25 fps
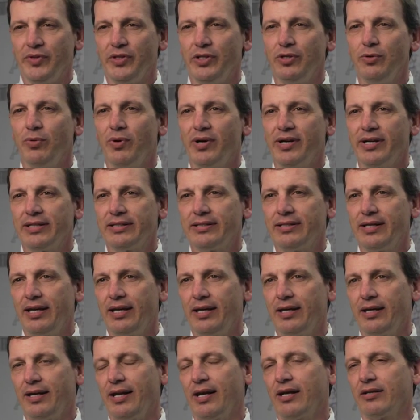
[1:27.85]
you want to
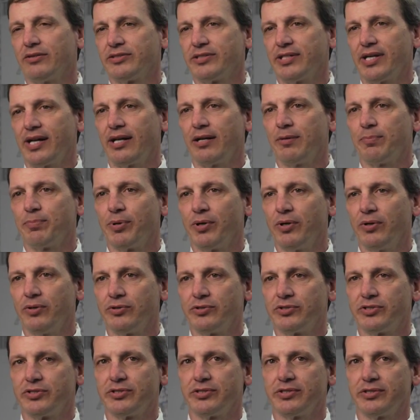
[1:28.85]
take an outside
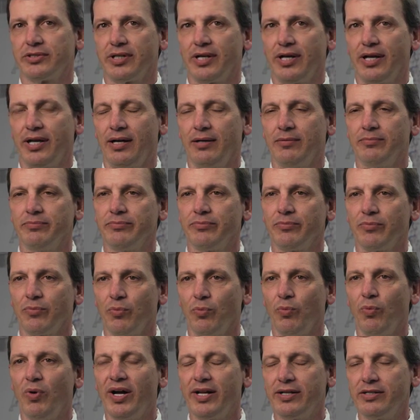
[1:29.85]
approach, um,
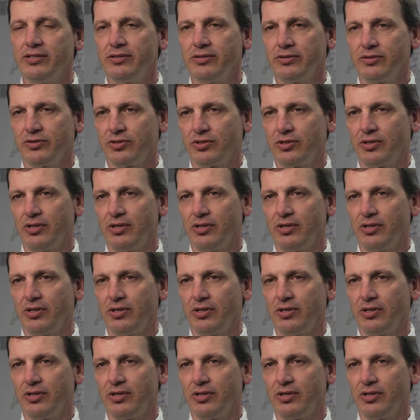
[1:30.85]
one,